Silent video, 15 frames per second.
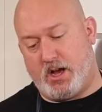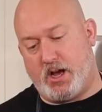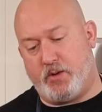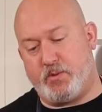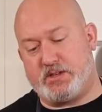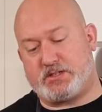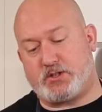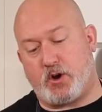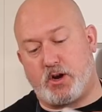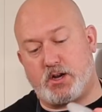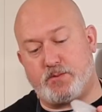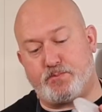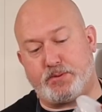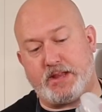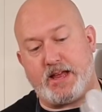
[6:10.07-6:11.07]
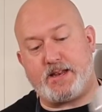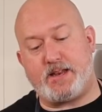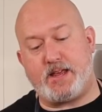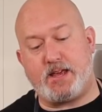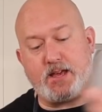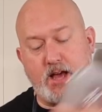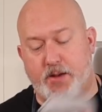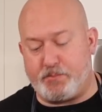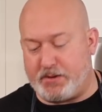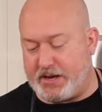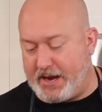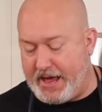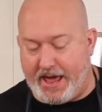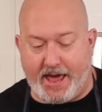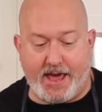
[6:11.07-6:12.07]
Uh, we started blending. I'm
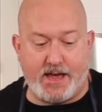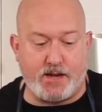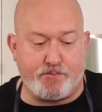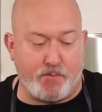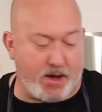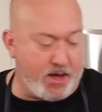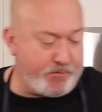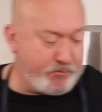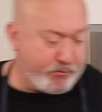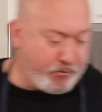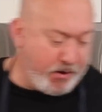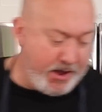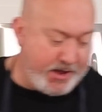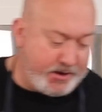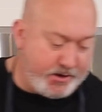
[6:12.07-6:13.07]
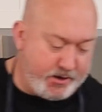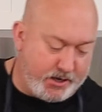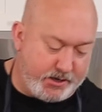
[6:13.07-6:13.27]
gonna add my bread.